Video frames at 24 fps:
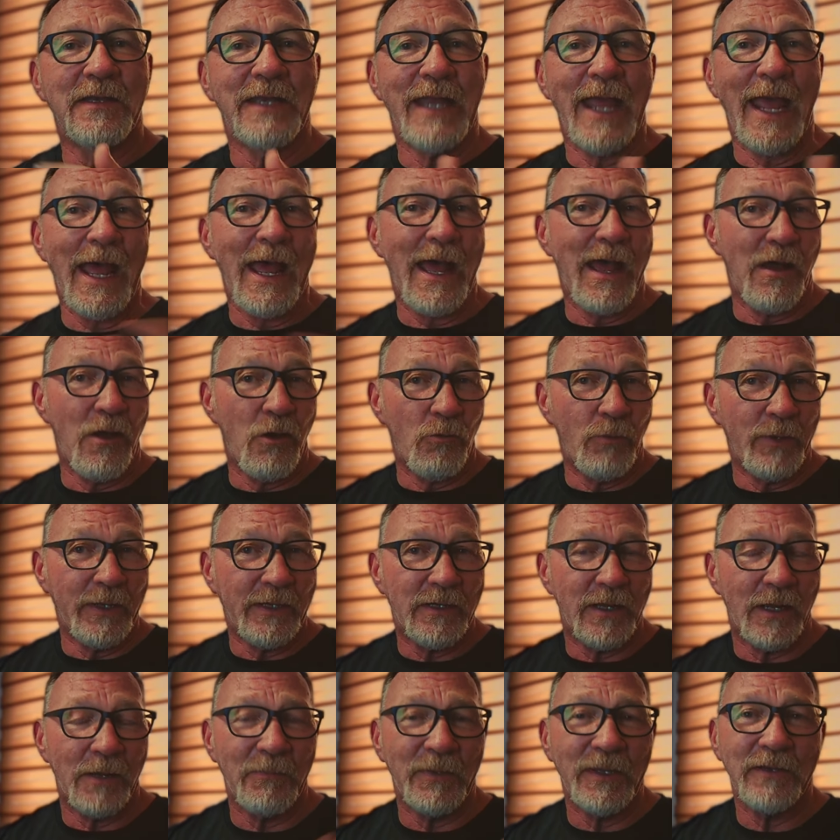now we
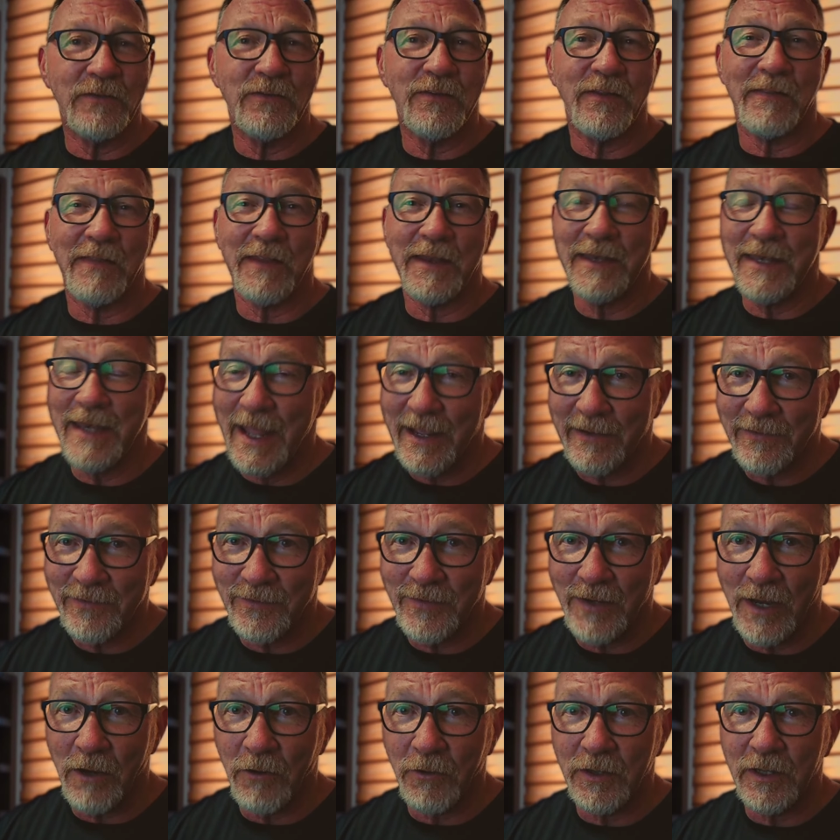come into the next
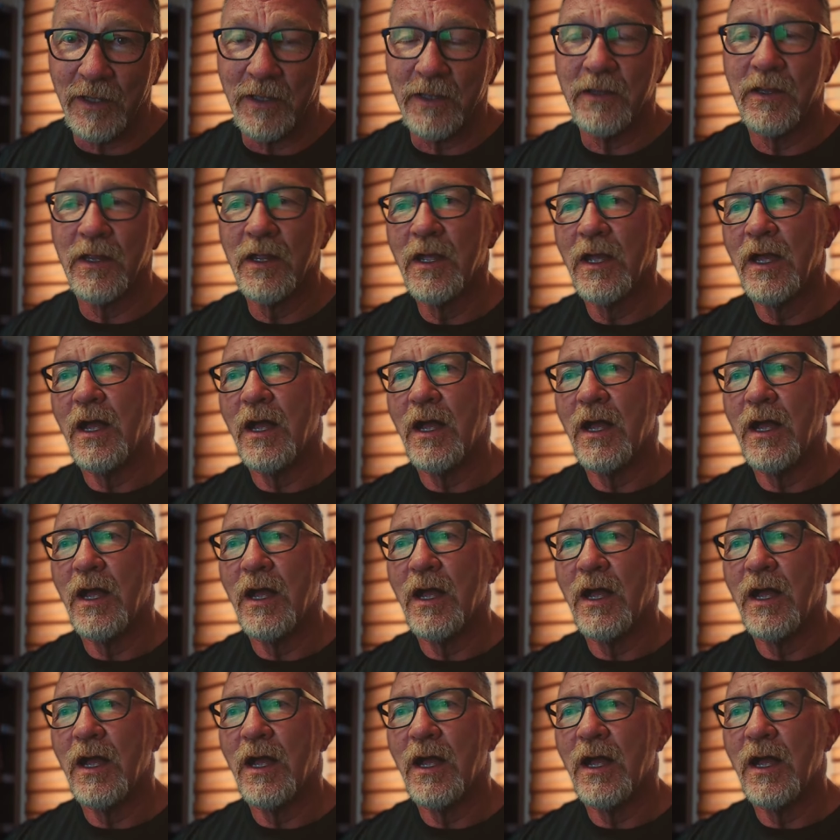area